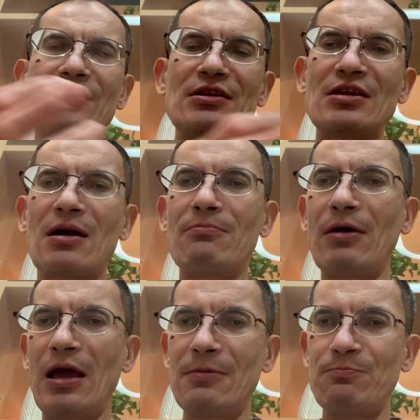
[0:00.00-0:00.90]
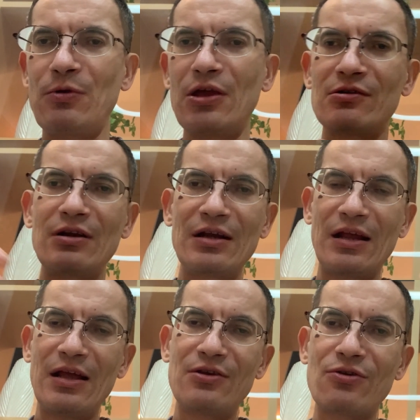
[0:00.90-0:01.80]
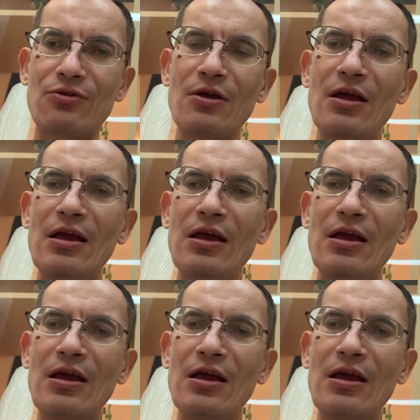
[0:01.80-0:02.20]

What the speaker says: that young man peering